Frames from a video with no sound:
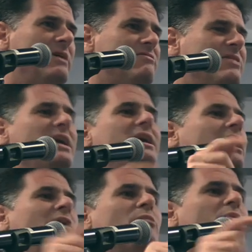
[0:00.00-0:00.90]
If they
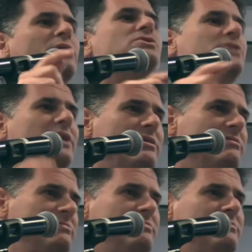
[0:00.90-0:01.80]
can't appreciate
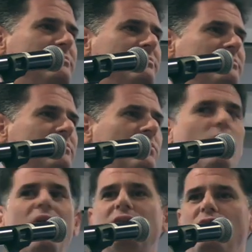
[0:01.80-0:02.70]

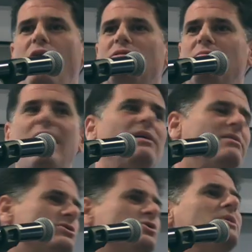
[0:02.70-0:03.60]
what I talked about
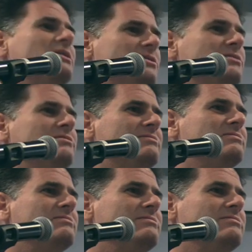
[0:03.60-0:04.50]
in this speech,
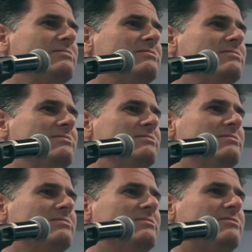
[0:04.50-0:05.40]

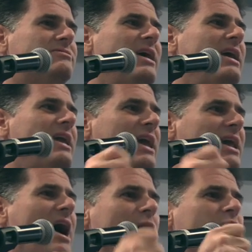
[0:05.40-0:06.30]
if they
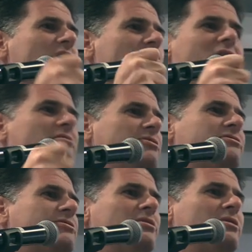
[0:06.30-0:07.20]
cannot be grateful
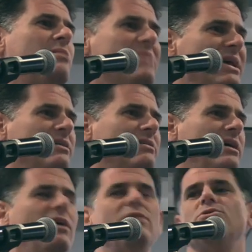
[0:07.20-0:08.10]
for a minute
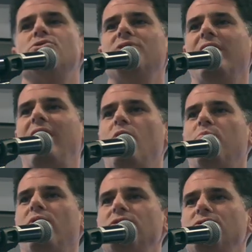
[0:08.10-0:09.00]
and understand how
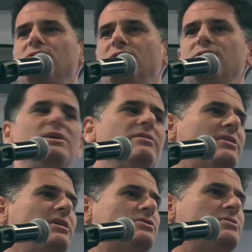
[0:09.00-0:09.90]
precious this
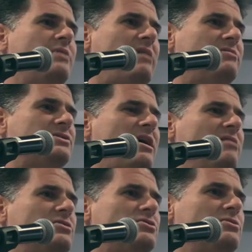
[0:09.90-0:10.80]
gift is to have a
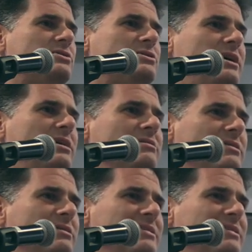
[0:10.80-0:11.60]
sovereign Jewish state